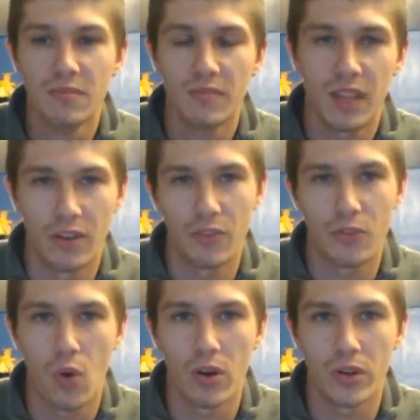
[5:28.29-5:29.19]
And of
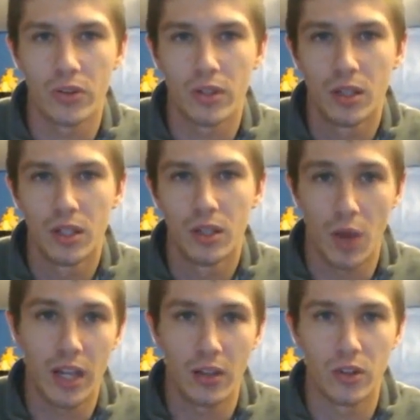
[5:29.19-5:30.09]
course,
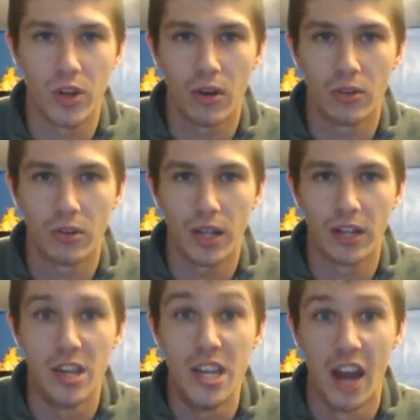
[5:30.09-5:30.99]
regular Charizard
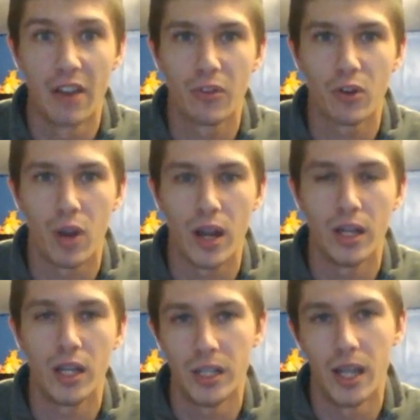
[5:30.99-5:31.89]
gets none of the
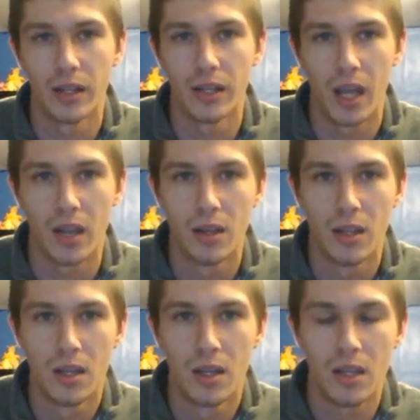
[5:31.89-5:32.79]
credit yet again.
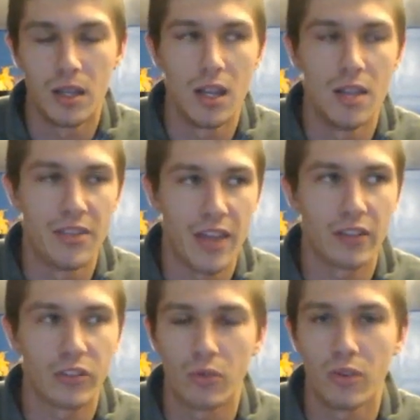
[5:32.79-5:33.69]
And
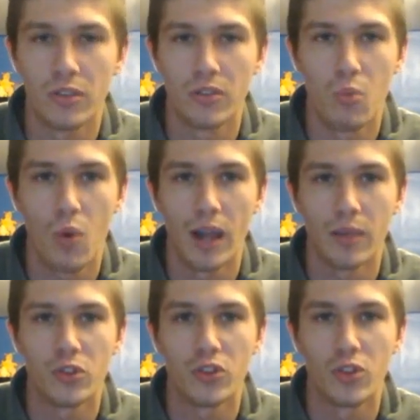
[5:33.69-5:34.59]
that's the reason why I'm
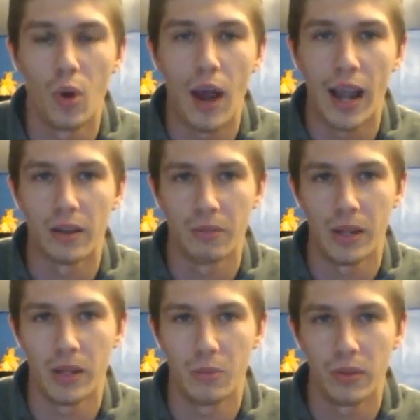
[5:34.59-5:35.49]
so
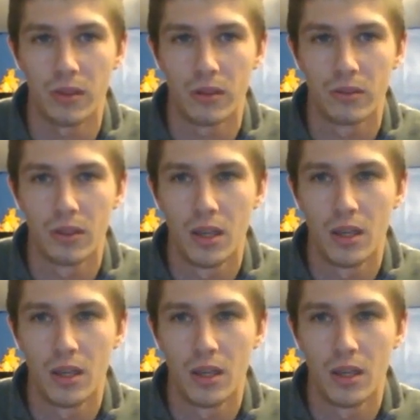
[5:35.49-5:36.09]
aggravated with this.